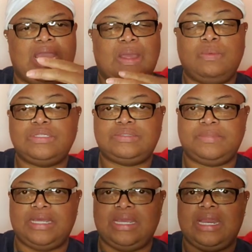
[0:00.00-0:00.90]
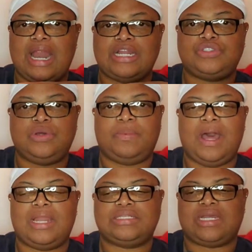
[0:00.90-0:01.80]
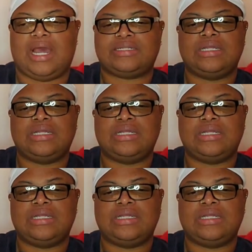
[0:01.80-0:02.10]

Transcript: It was me, and I do apologize.